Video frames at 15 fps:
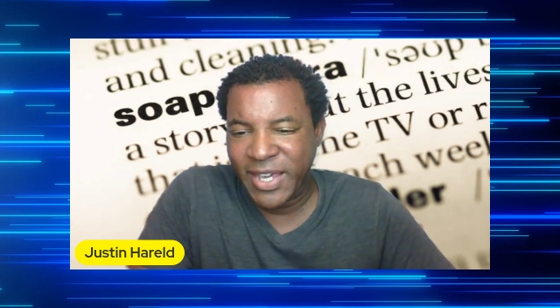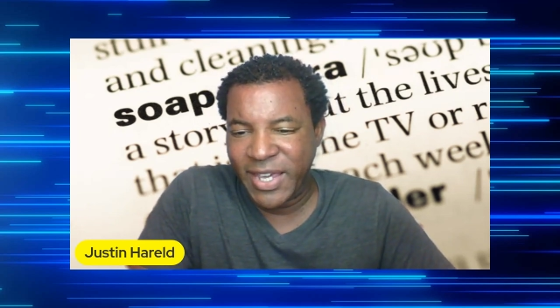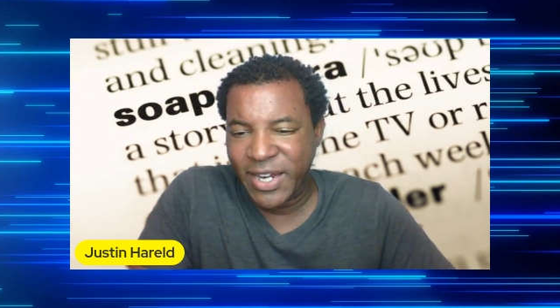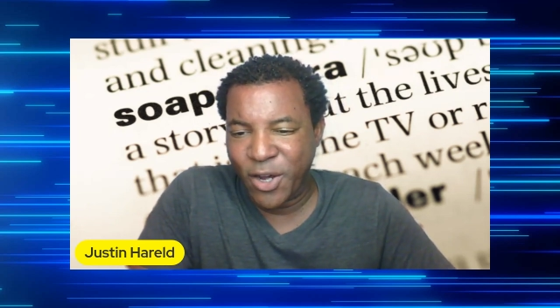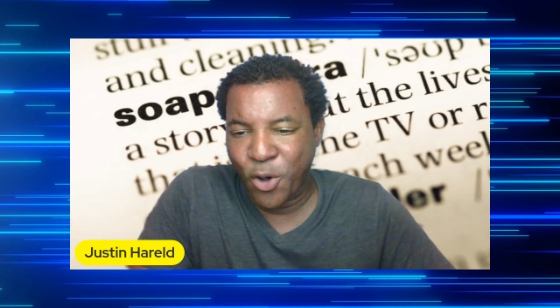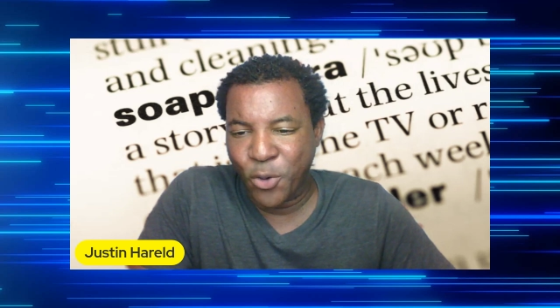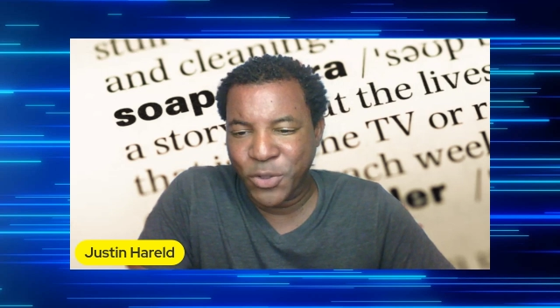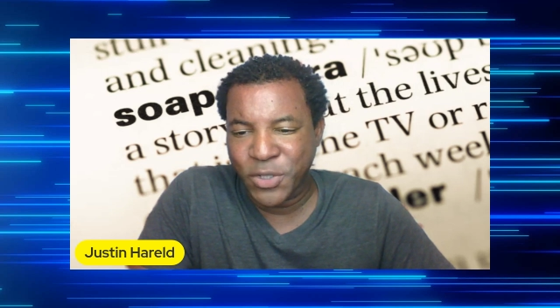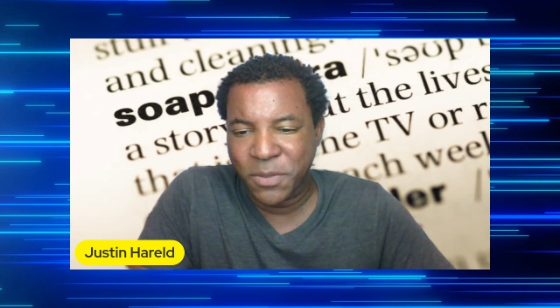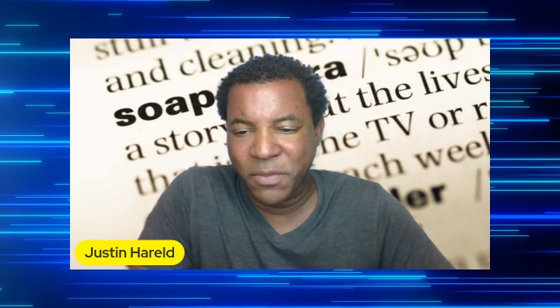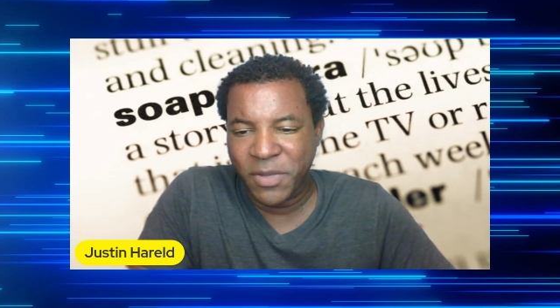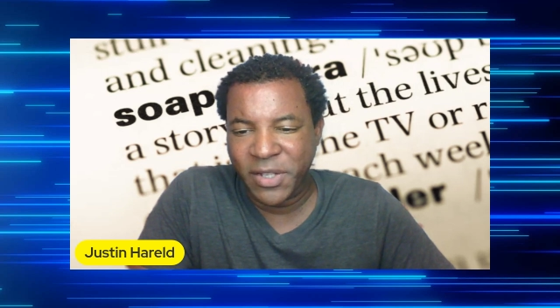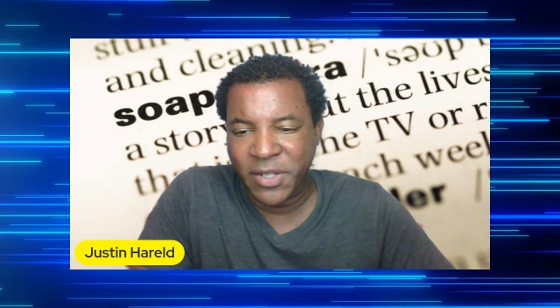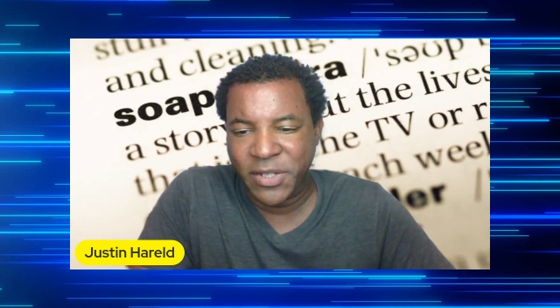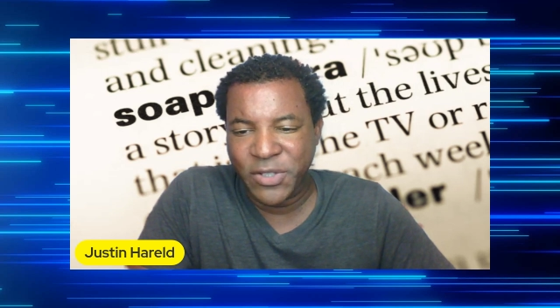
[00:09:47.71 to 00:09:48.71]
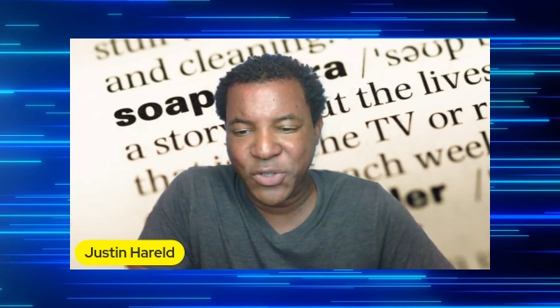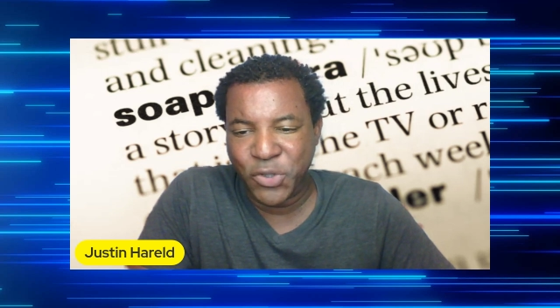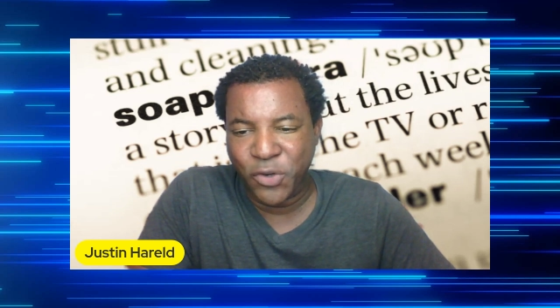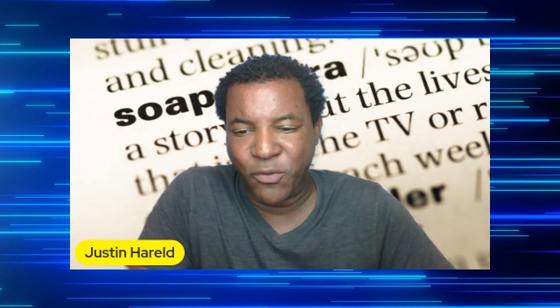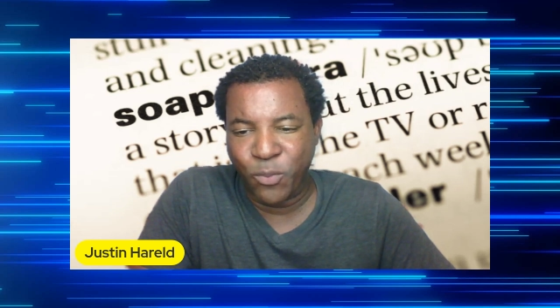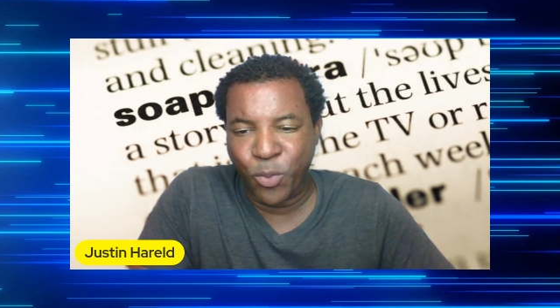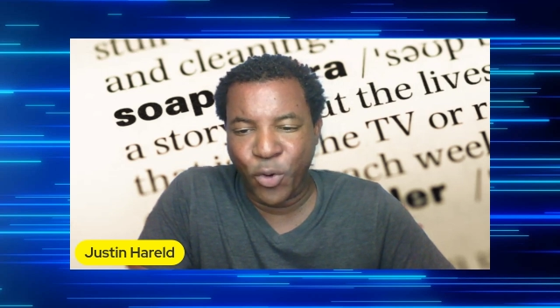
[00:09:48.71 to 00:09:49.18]
it ultimately sort
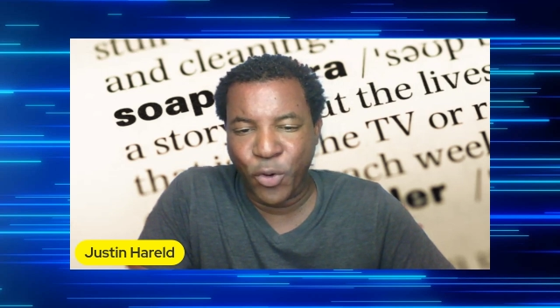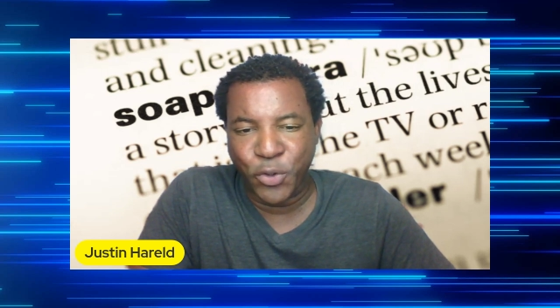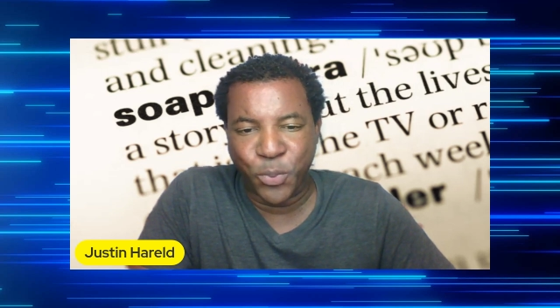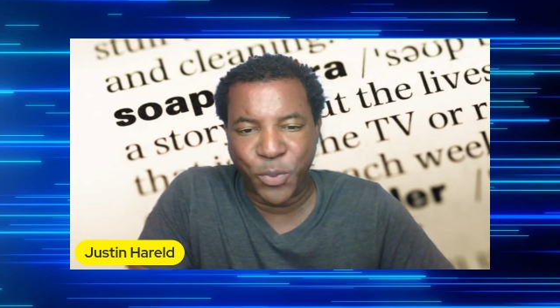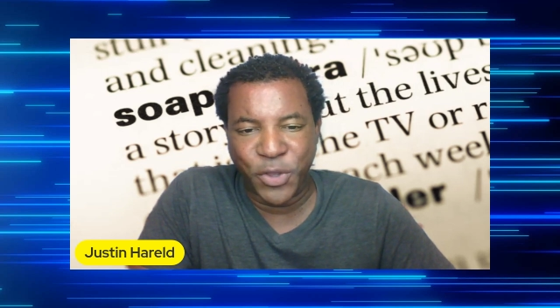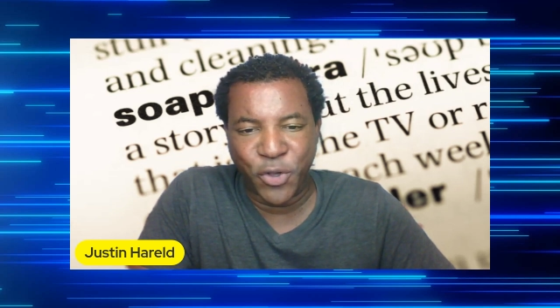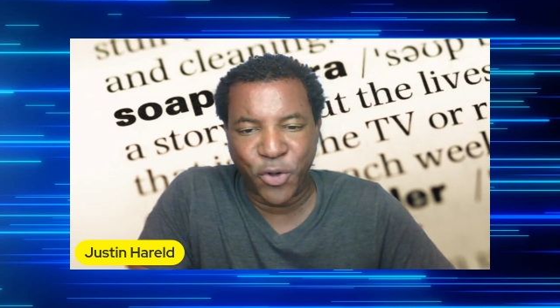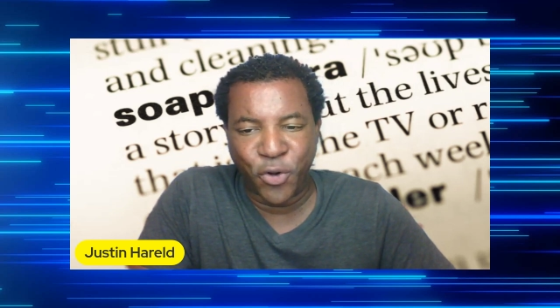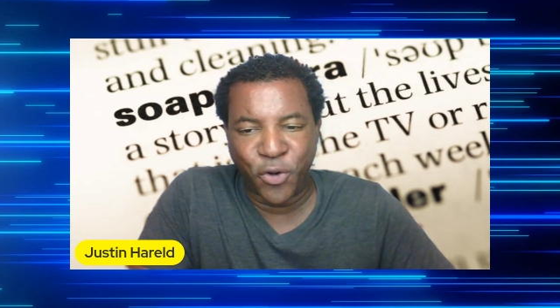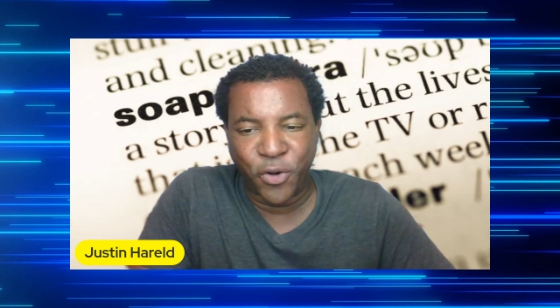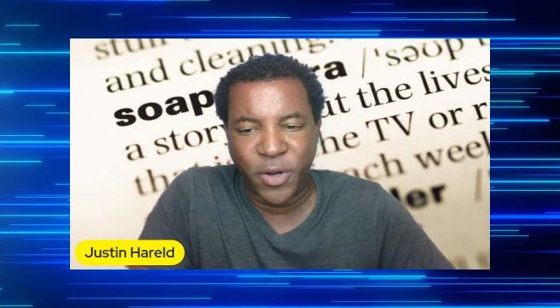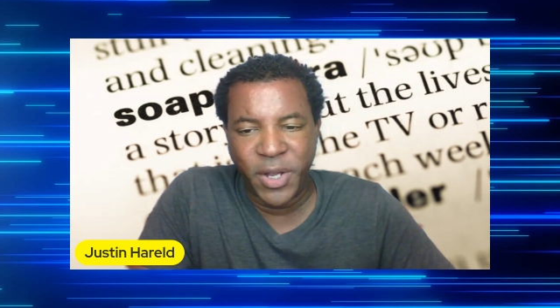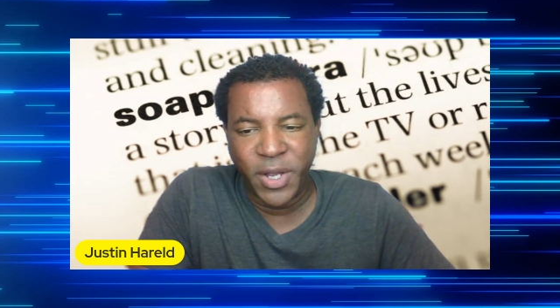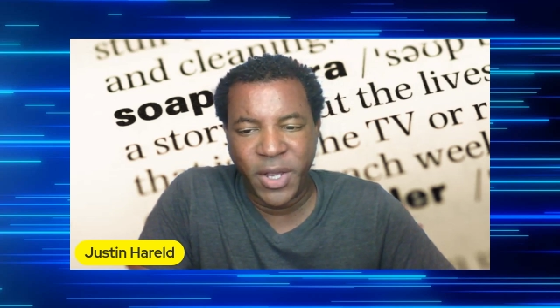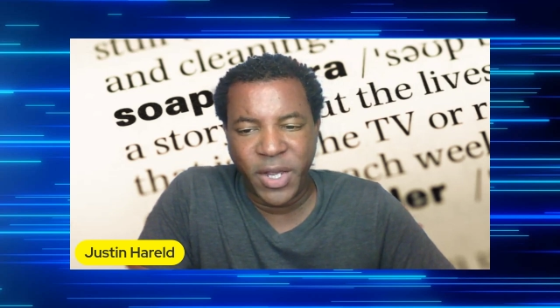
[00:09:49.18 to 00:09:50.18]
of worked with her